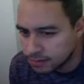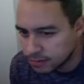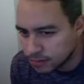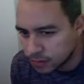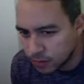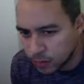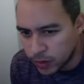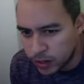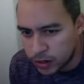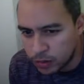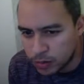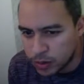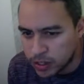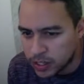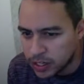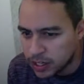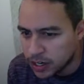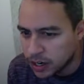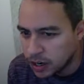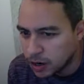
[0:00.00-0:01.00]
We don't
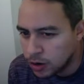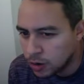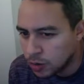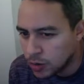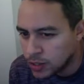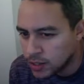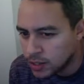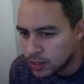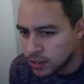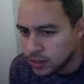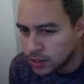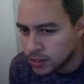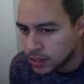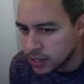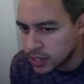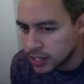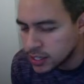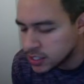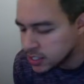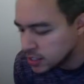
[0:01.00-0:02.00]
really know what
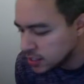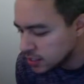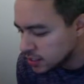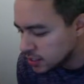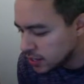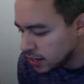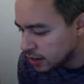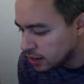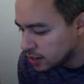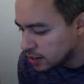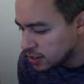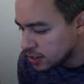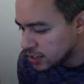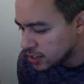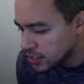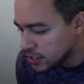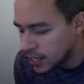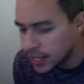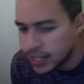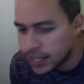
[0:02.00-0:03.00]
his season outlook
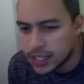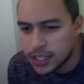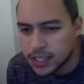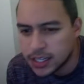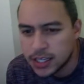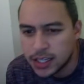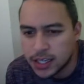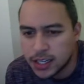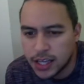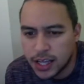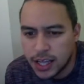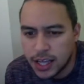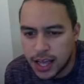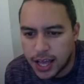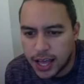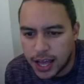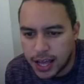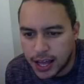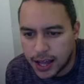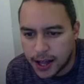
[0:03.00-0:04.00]
is like.
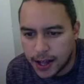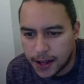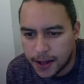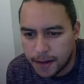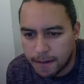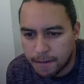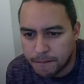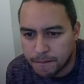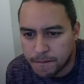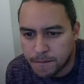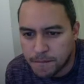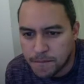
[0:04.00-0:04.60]
I